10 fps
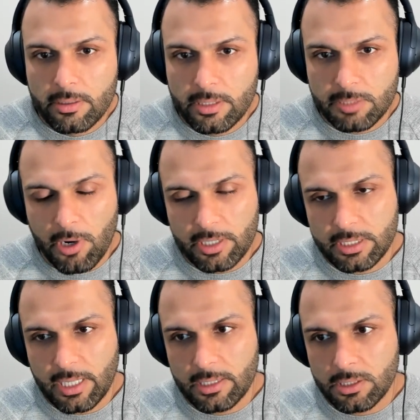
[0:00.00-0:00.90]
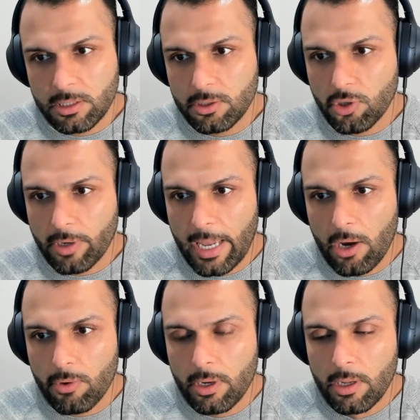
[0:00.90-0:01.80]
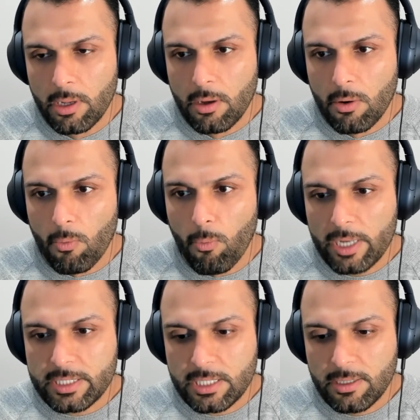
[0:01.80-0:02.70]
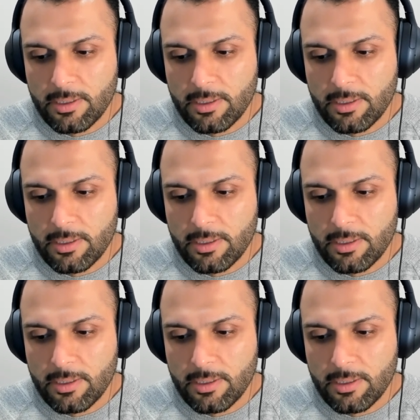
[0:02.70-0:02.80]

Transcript: this process gets drug out. What